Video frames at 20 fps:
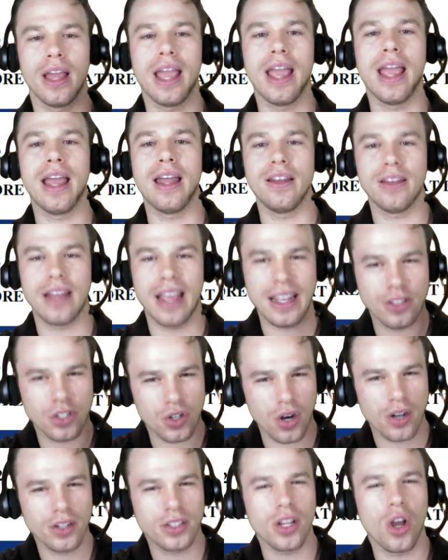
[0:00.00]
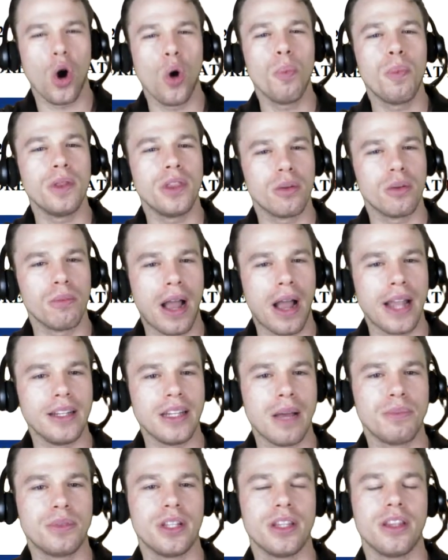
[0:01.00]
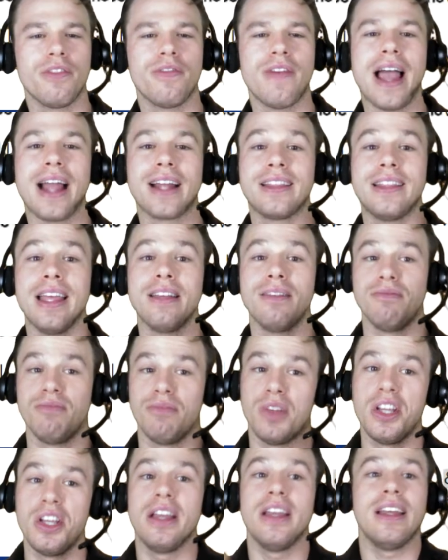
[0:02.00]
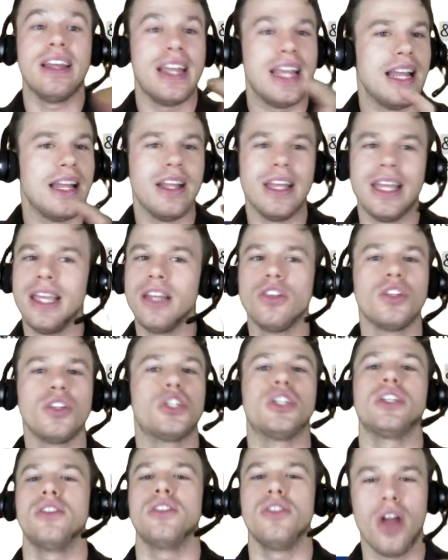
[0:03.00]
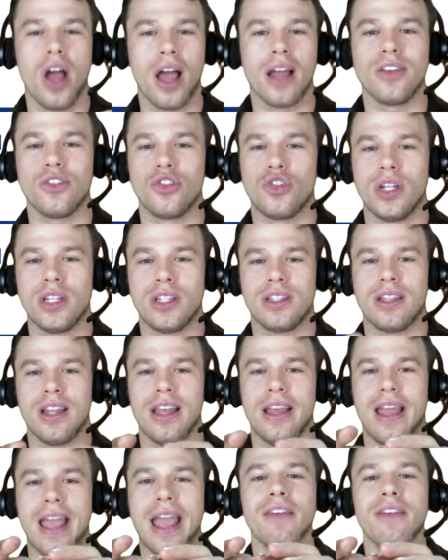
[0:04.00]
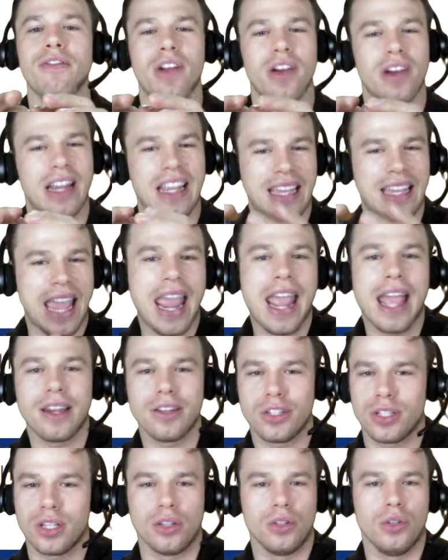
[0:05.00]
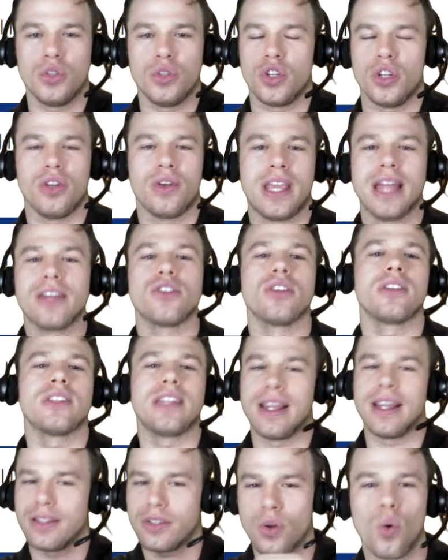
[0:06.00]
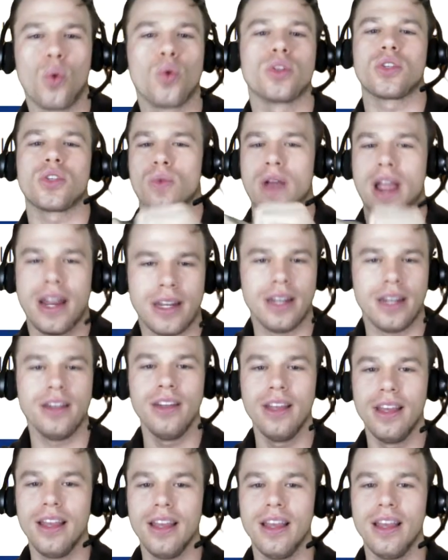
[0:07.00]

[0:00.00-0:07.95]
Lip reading: And start to open their mind up to the fact that English is not just a very canned solution. You can't just say it's horse riding.